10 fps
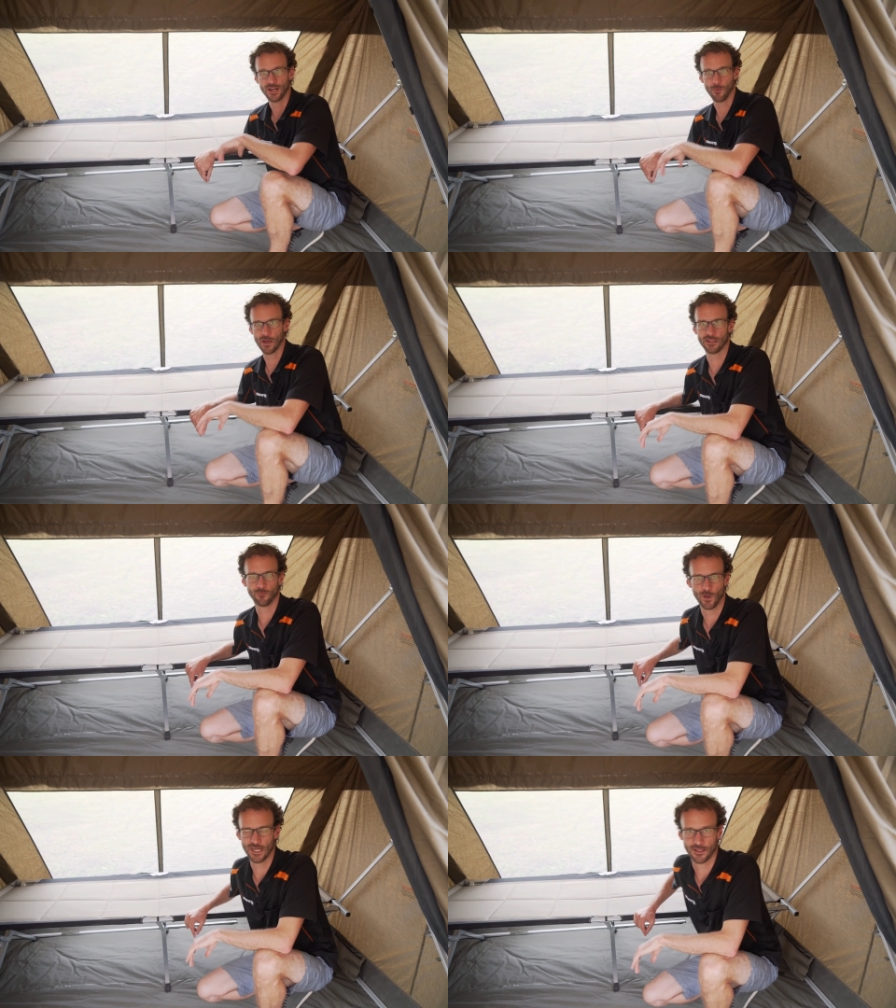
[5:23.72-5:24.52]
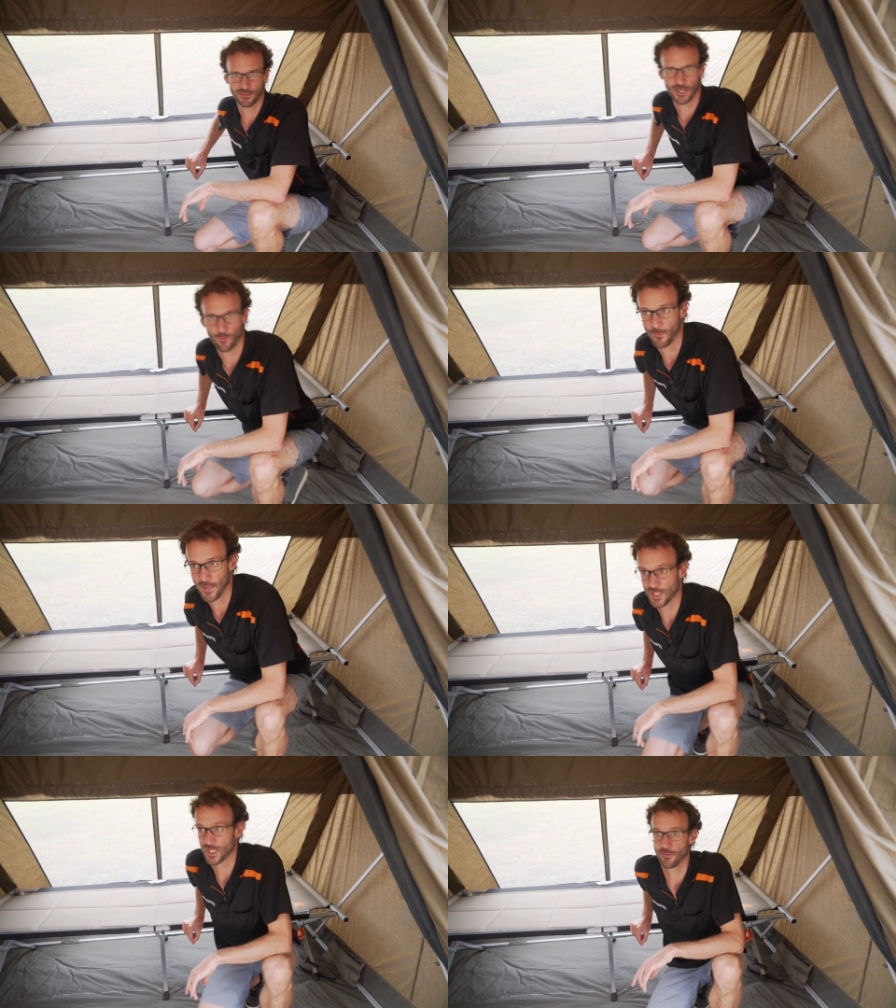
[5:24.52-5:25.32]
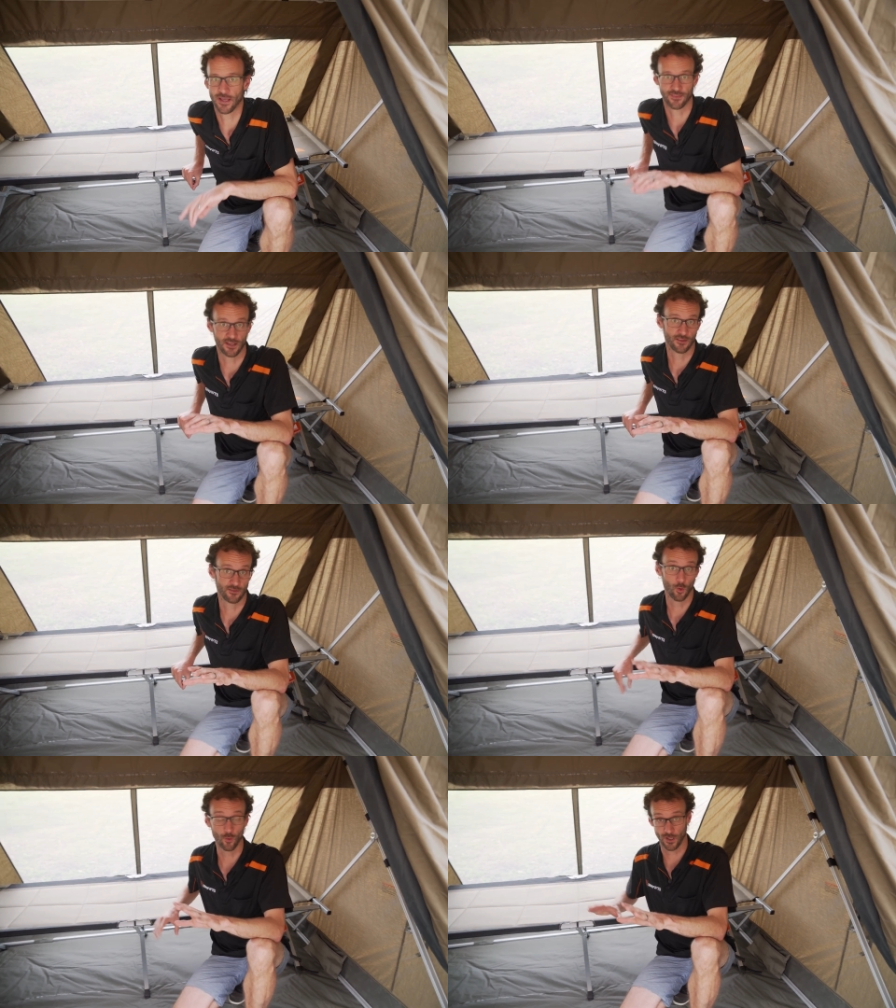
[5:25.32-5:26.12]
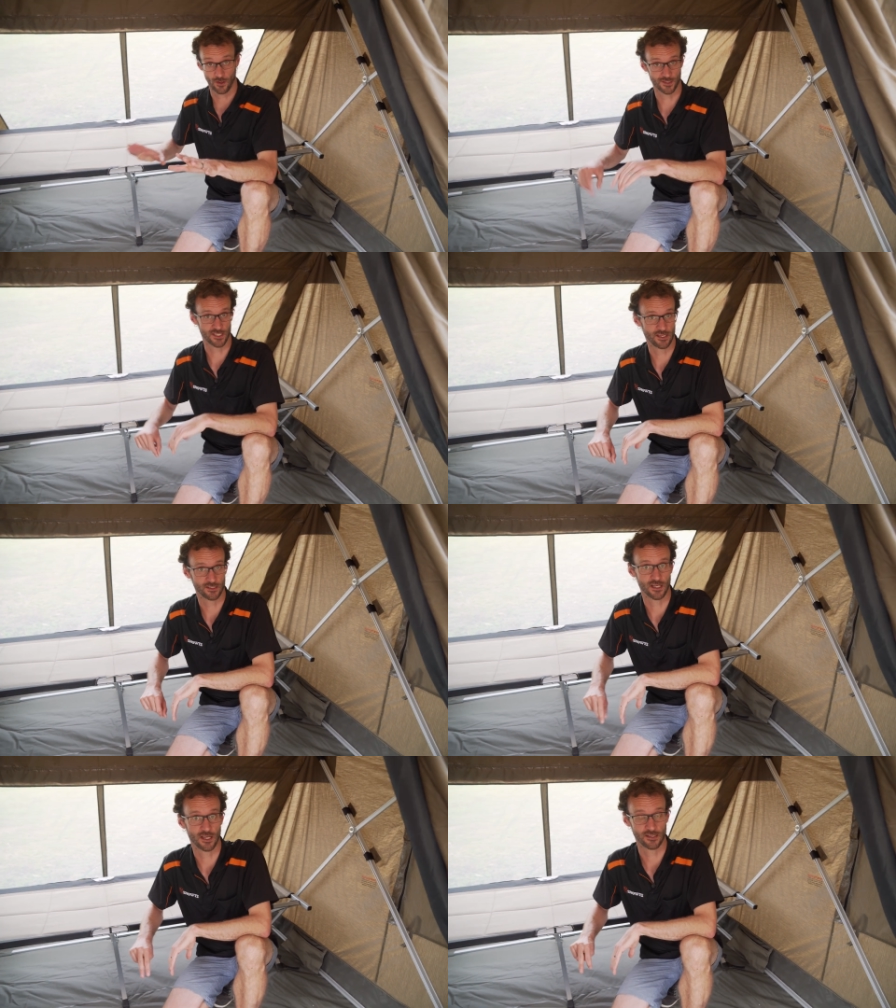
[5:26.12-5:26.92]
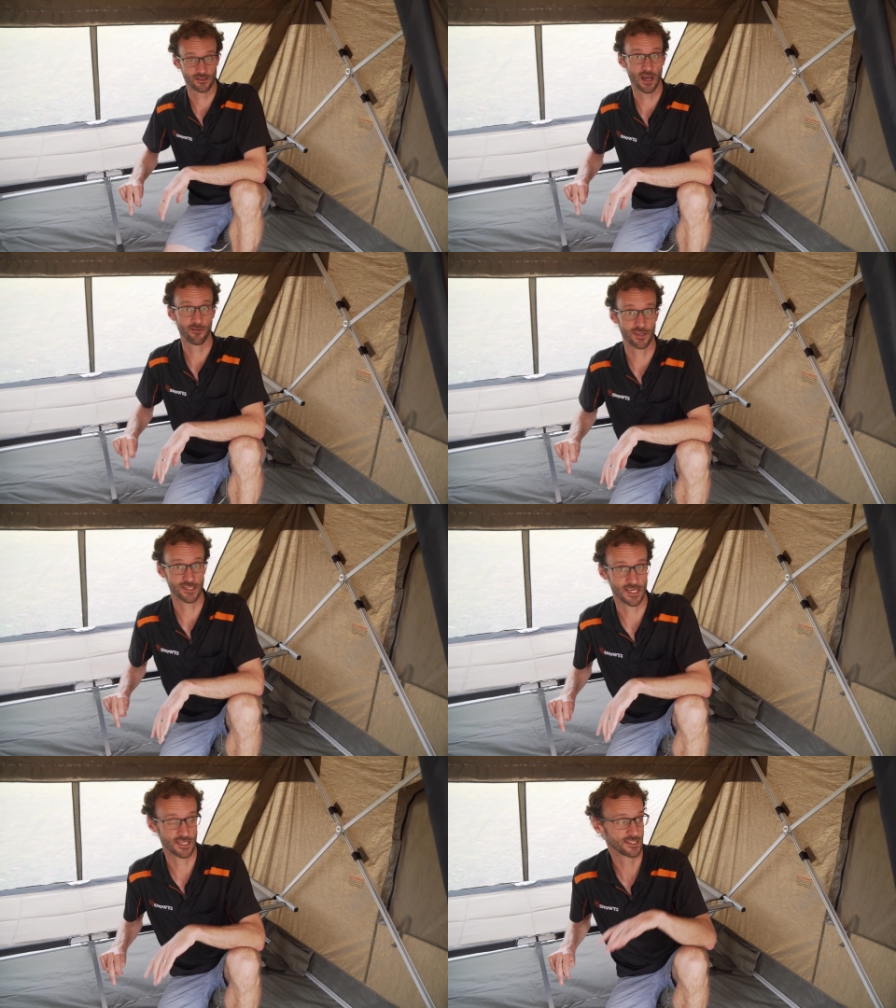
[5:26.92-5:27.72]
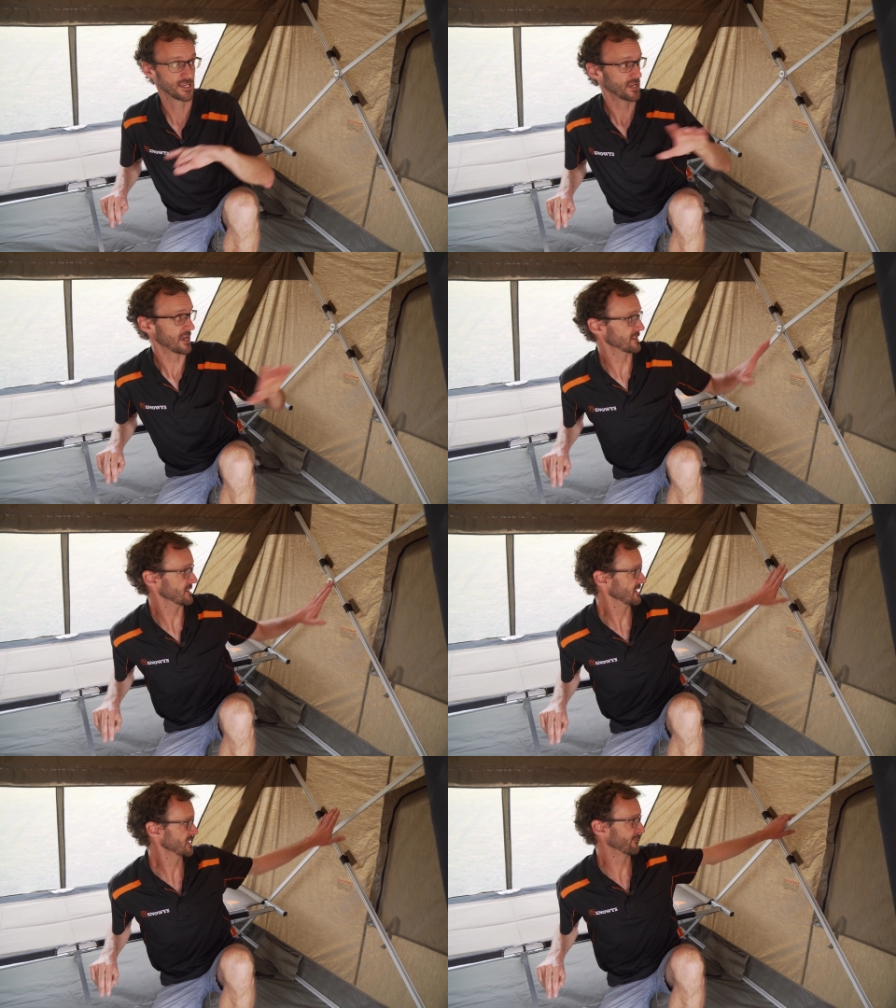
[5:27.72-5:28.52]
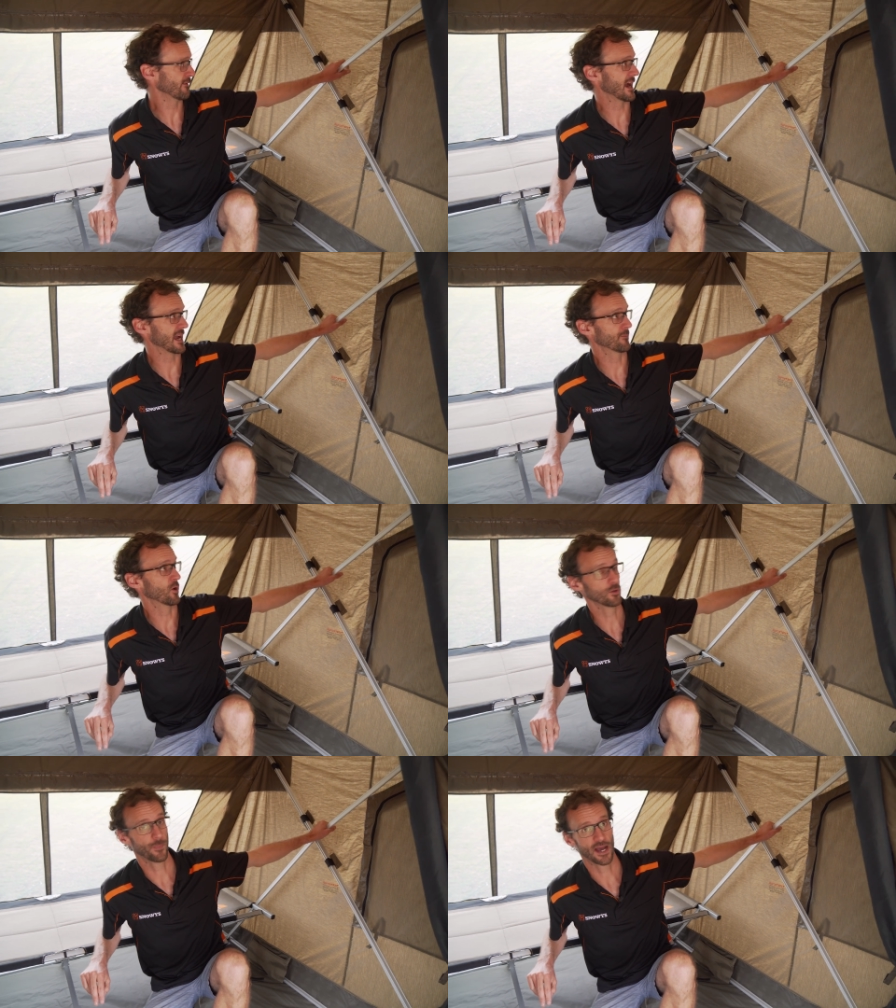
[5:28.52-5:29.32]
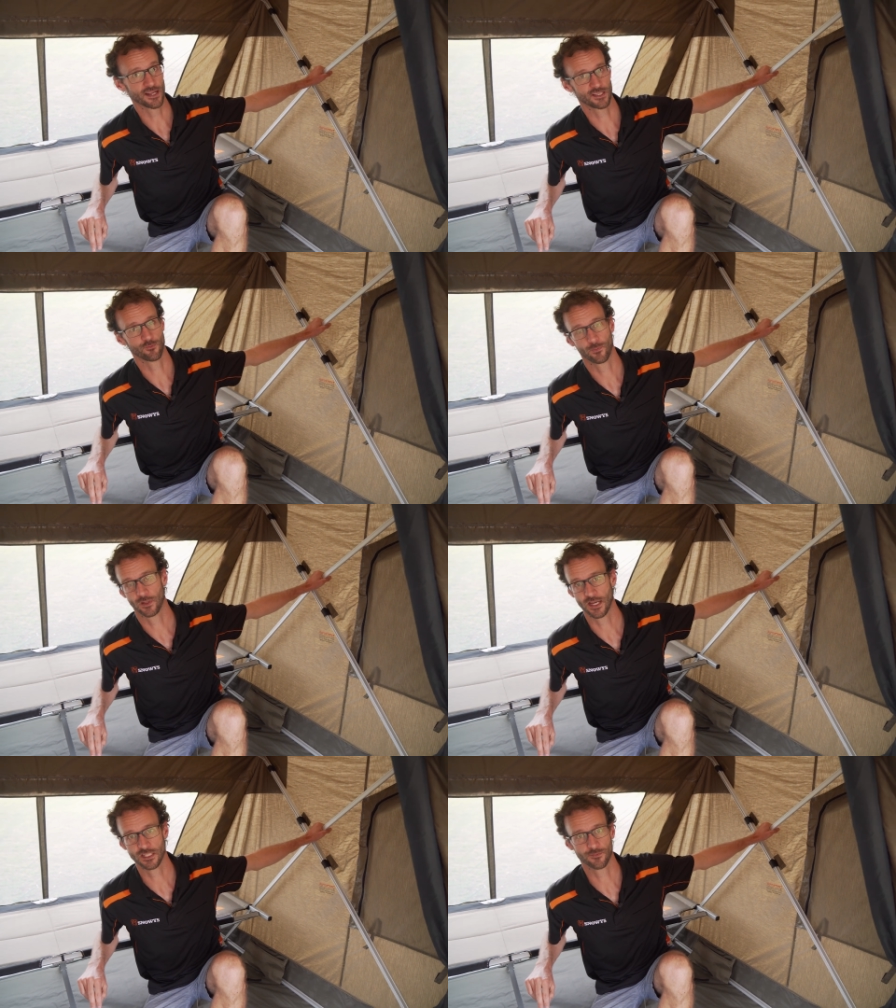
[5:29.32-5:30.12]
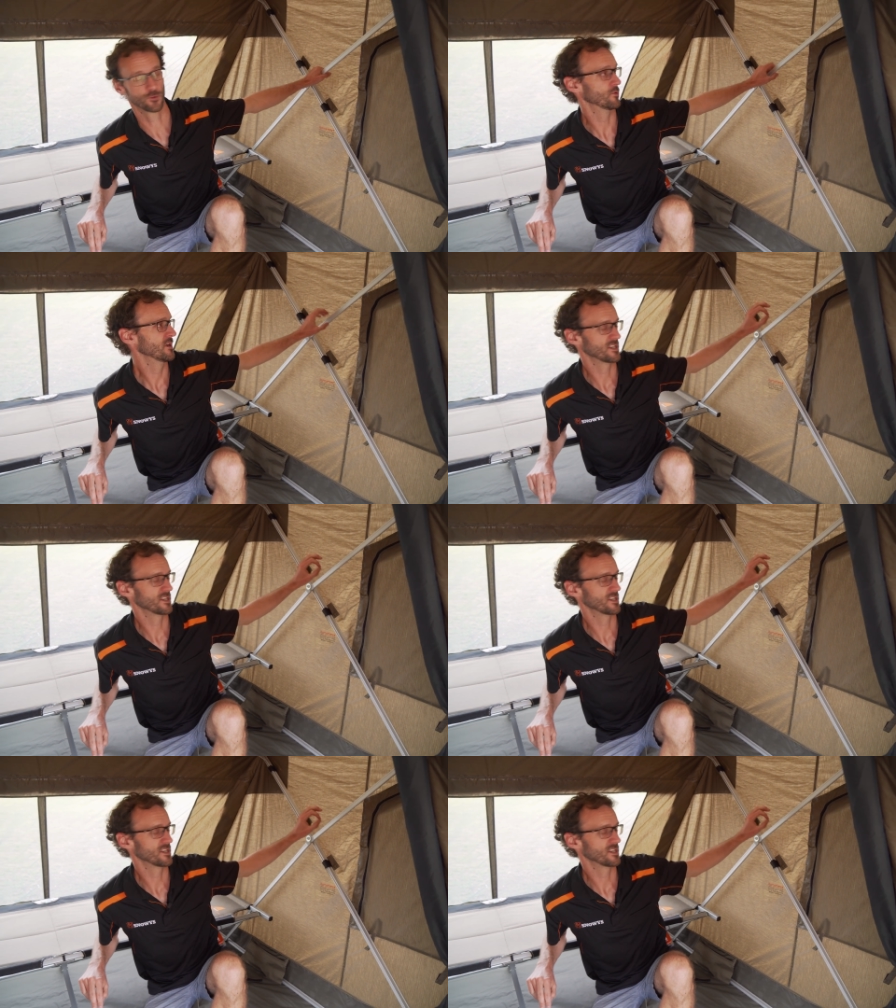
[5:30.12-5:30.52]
Now, one, the, one other thing I want to mention about the, all the Oztent uh, RV tents is that this frame, all the parts are replaceable.